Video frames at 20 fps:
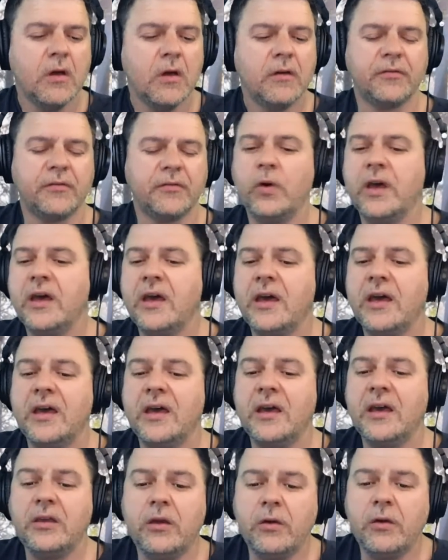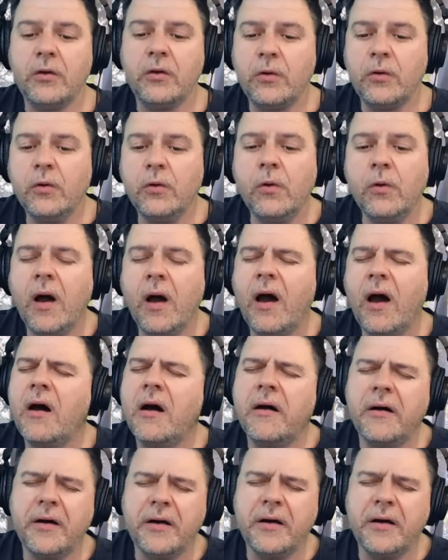from where you are.